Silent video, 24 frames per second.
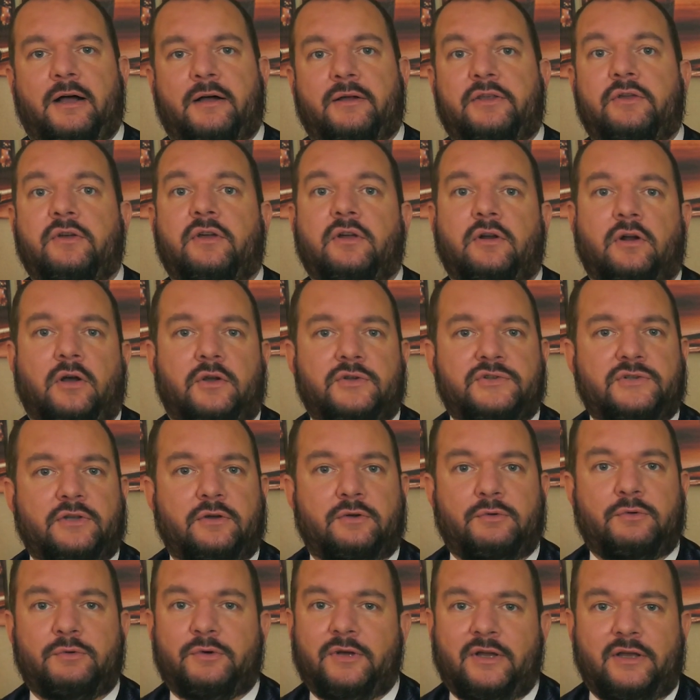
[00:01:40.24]
You can
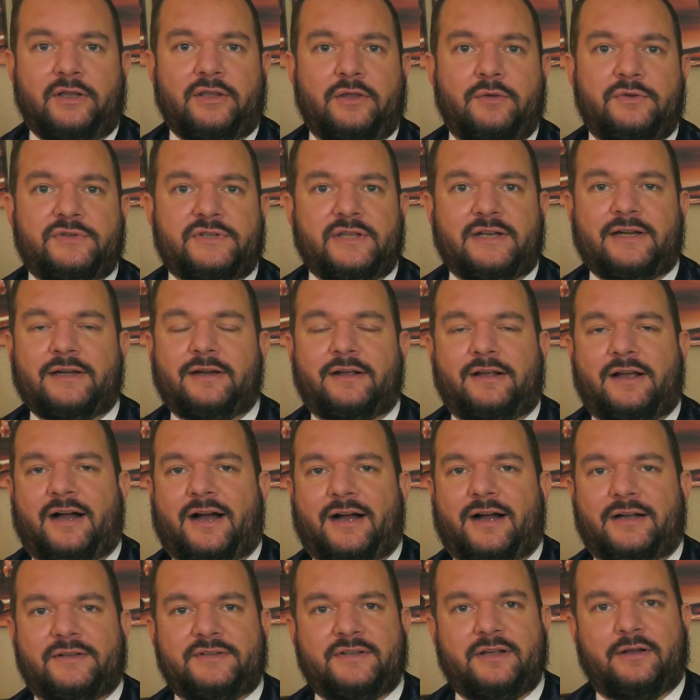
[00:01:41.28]
also use it in a
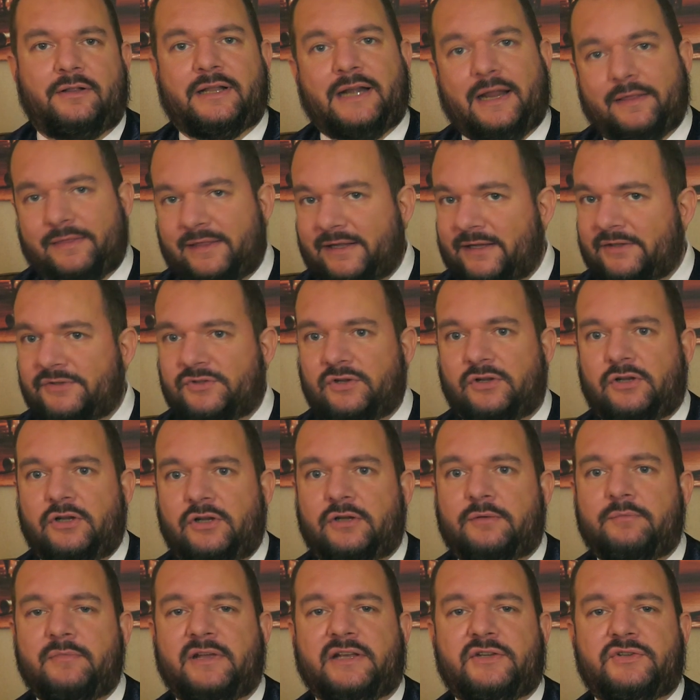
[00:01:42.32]
cocktail, and I think it's a
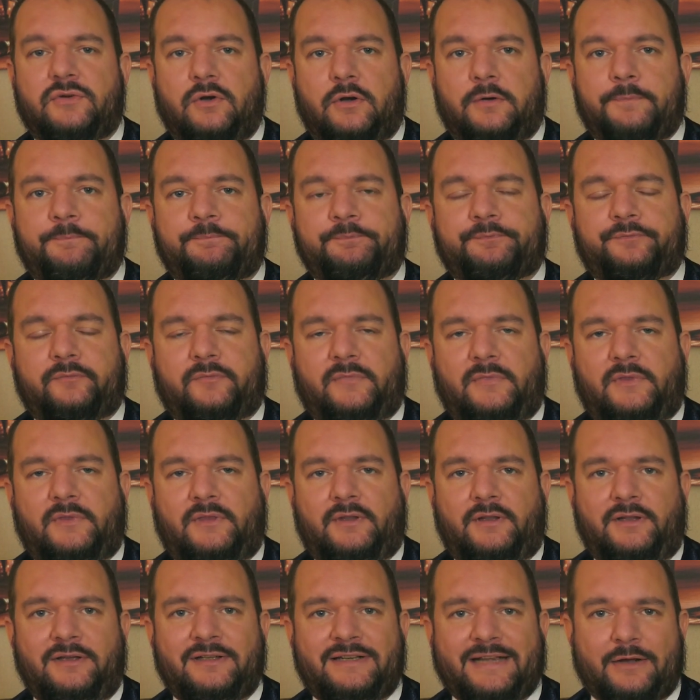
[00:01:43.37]
good mixer.
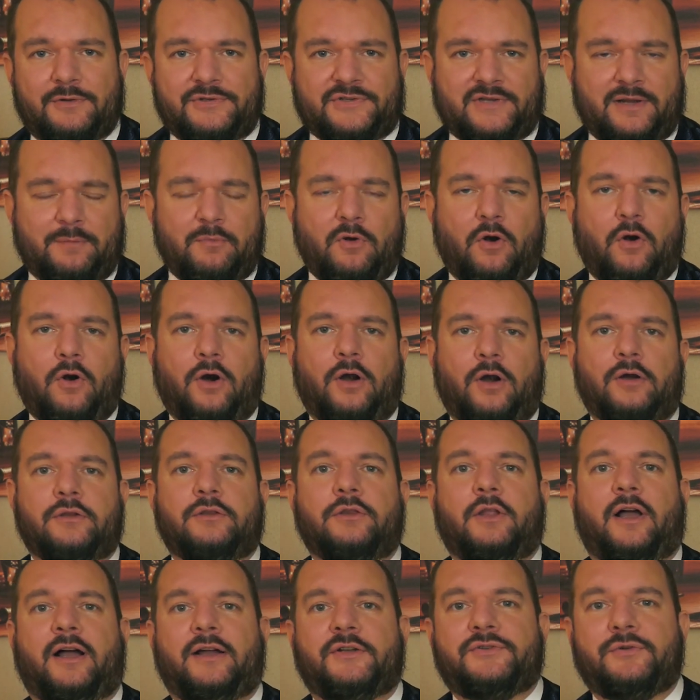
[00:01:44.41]
Now, some
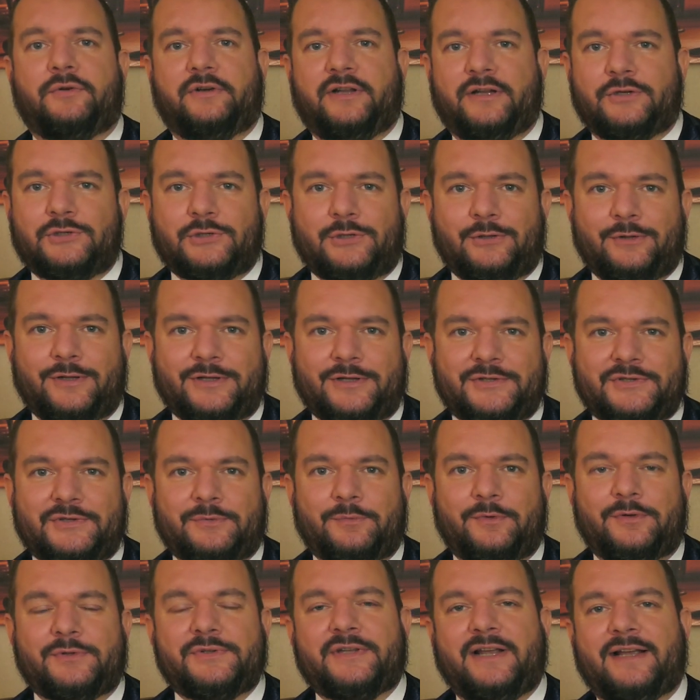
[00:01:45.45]
hardline traditionalists
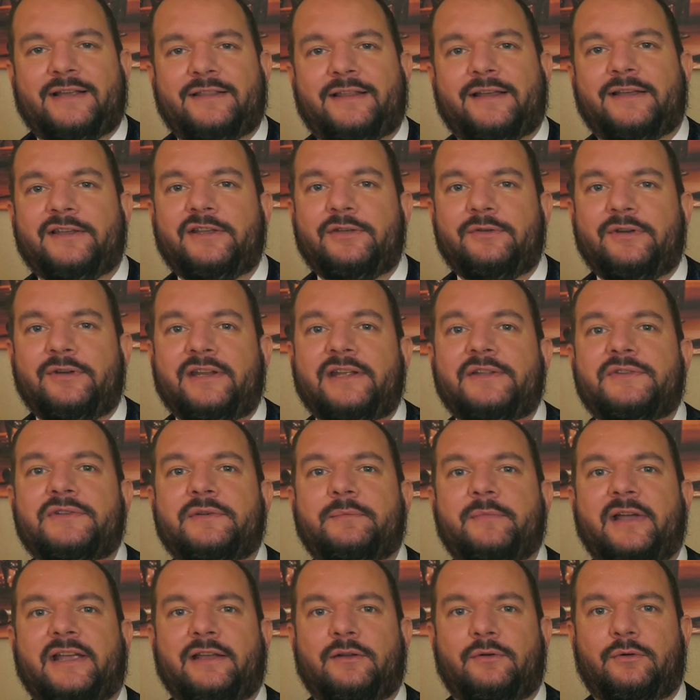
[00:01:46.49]
will say that you need
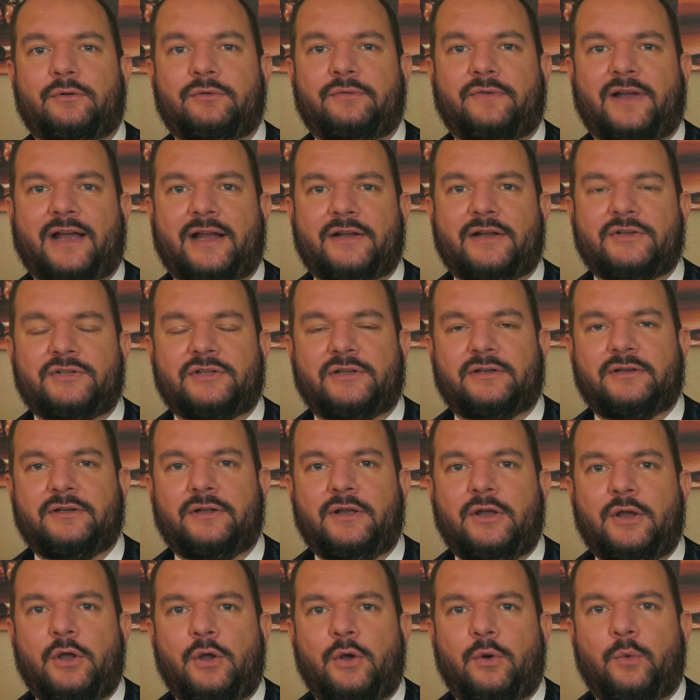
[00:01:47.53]
to make an old fashioned
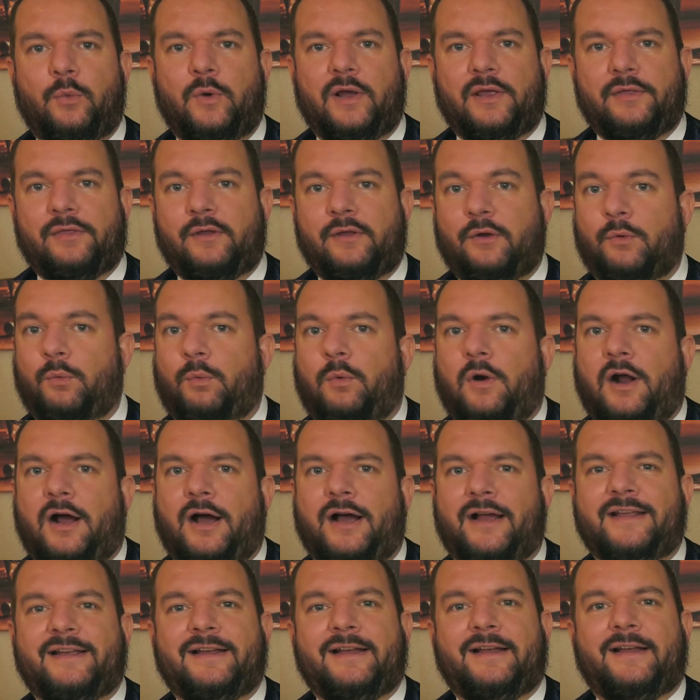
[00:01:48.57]
with a
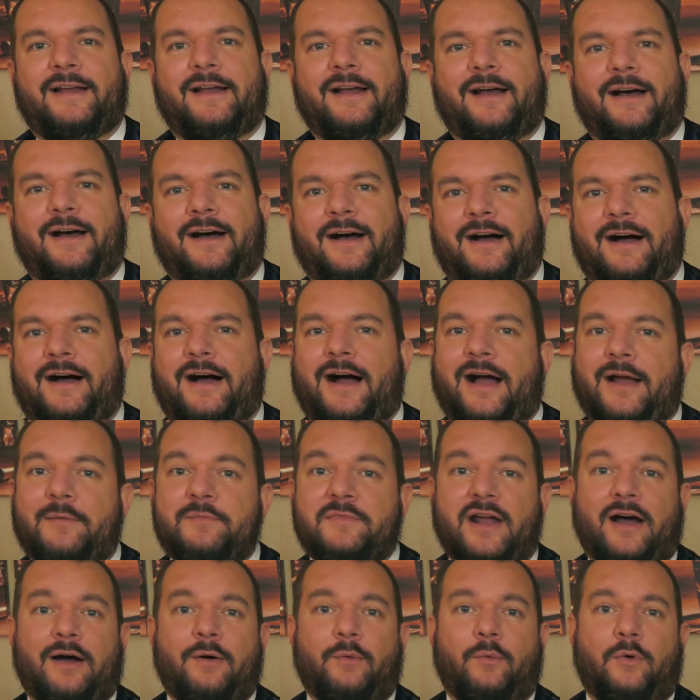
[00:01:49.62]
rye.
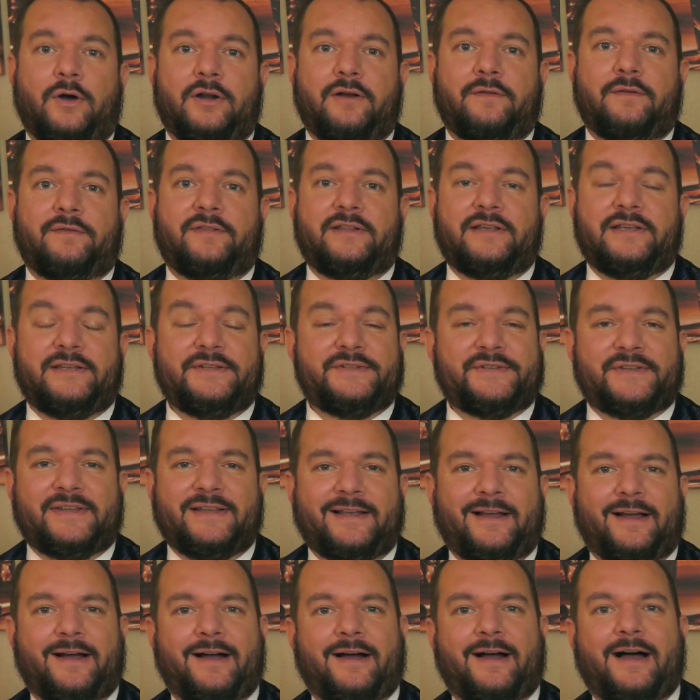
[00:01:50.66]
I'm not one of
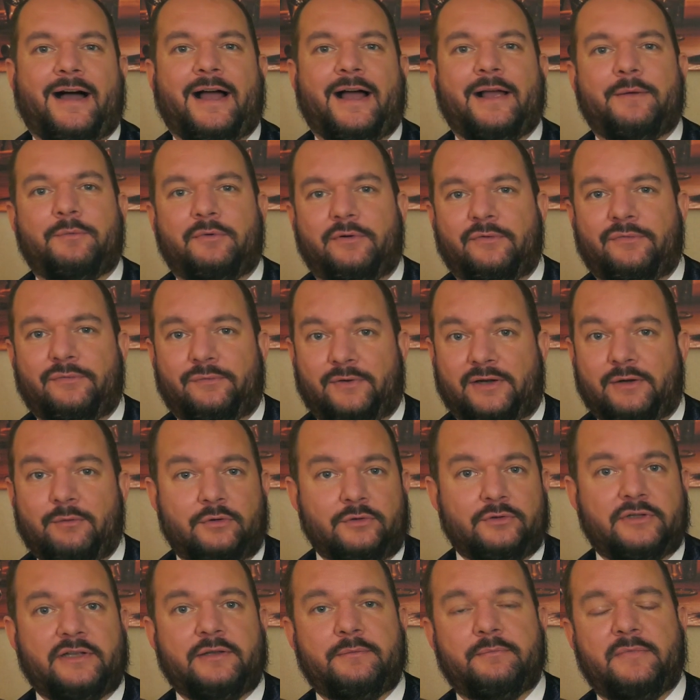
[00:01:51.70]
these. I will
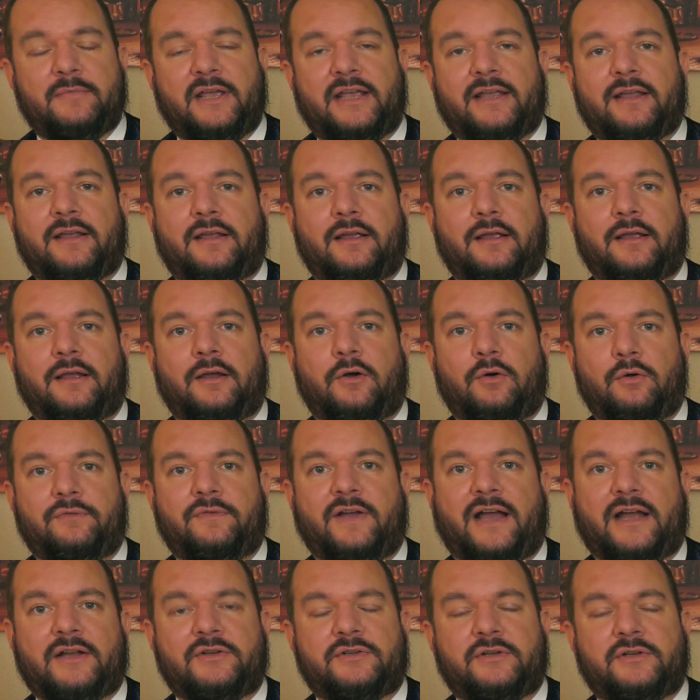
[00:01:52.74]
frequently make old
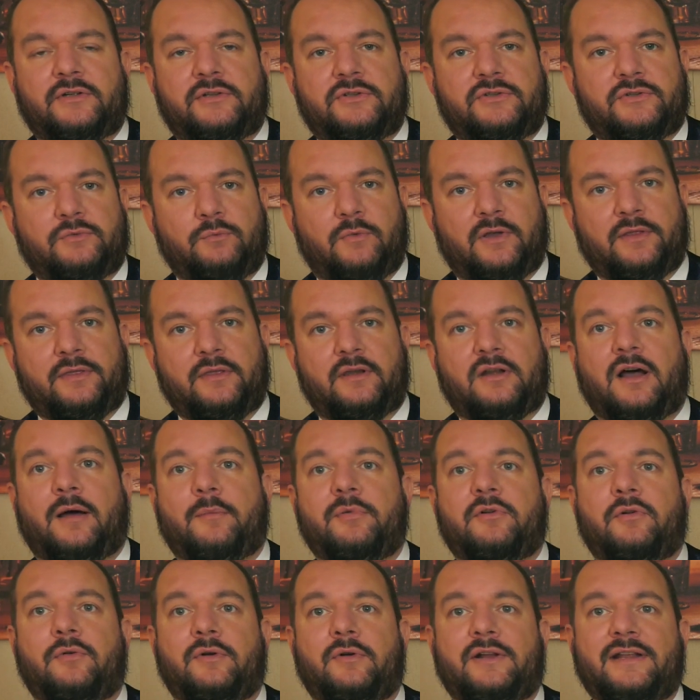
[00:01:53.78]
fashions with a
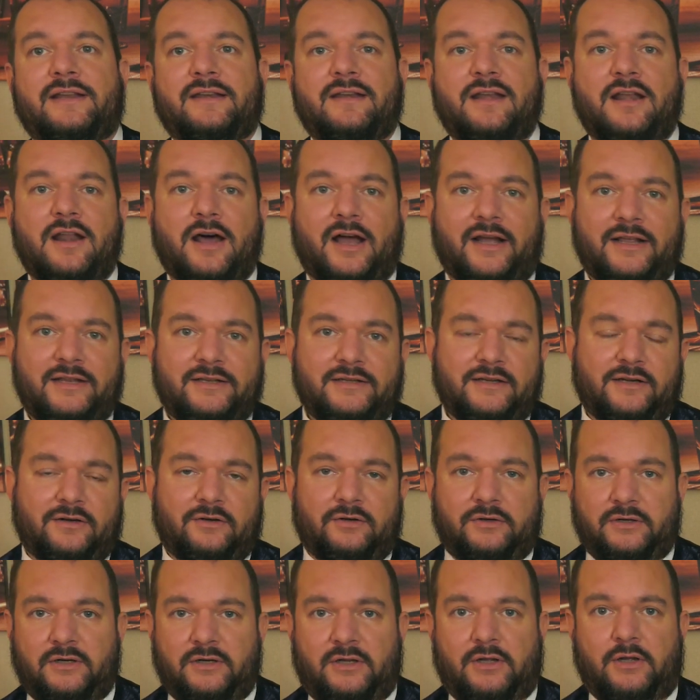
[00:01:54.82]
Knob Creek
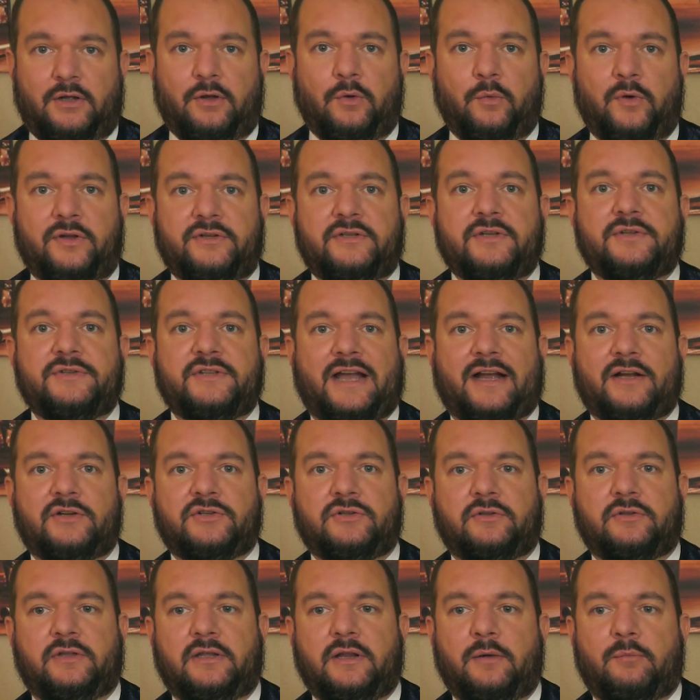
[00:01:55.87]
9-Year, which is
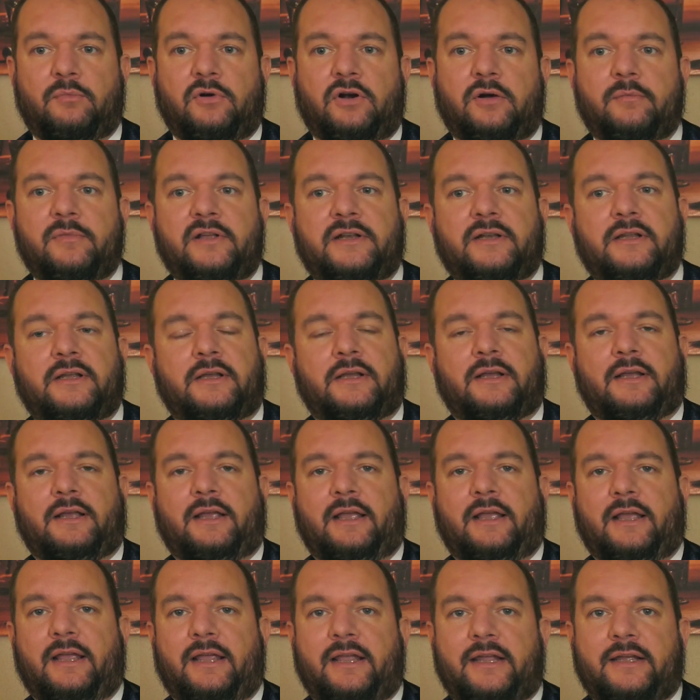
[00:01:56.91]
actually a bourbon.
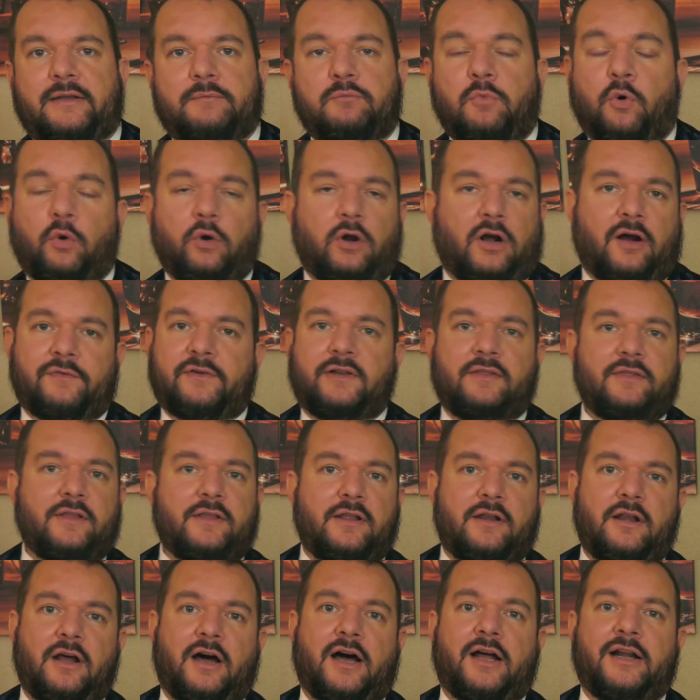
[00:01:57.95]
And more often
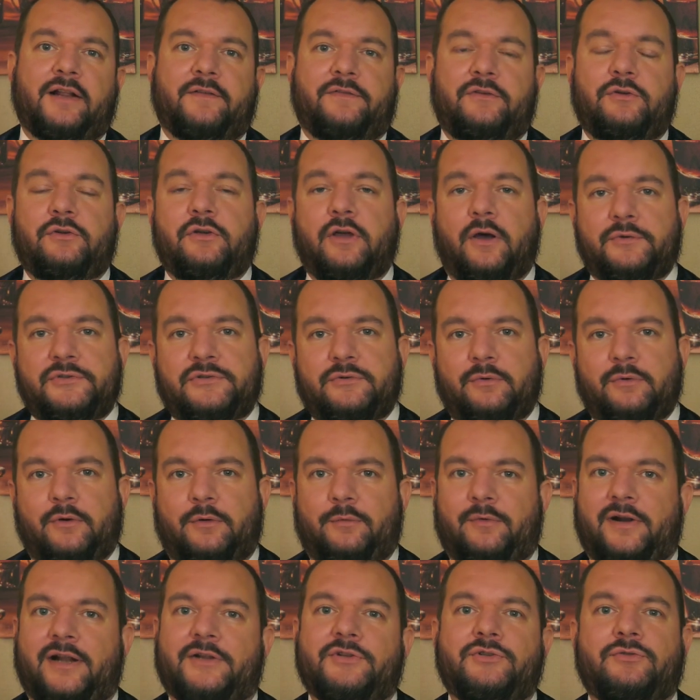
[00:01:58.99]
than not, if you go to a
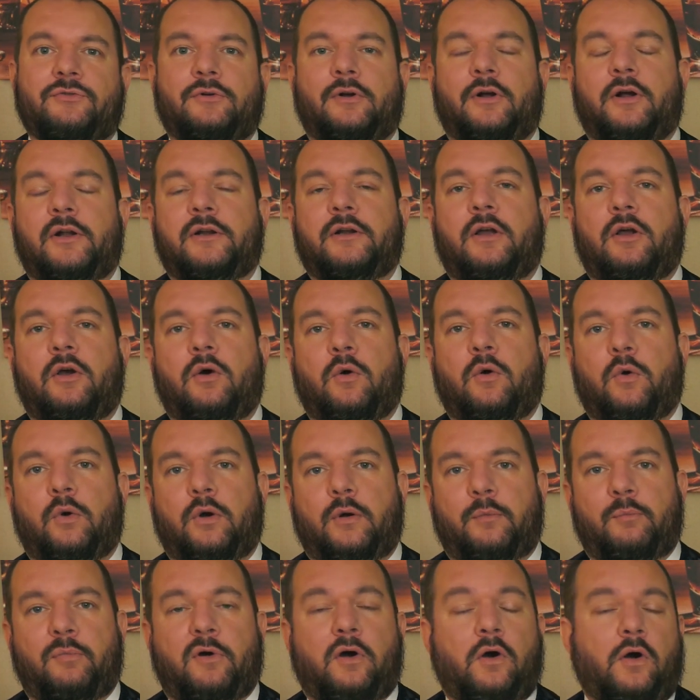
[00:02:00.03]
restaurant or
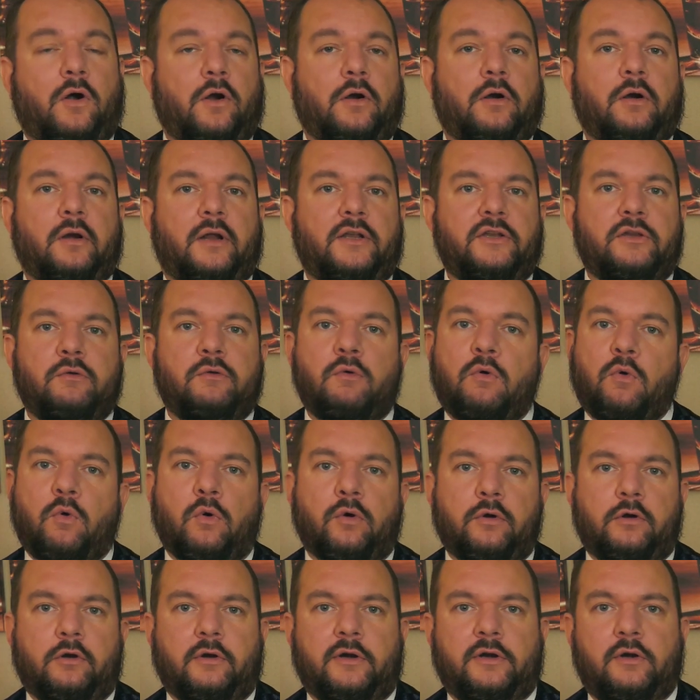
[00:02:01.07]
a bar and you
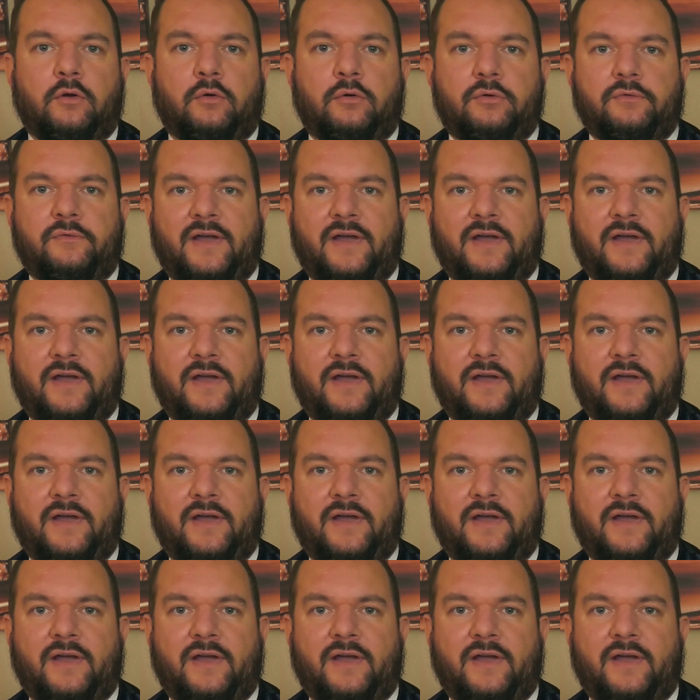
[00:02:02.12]
order an old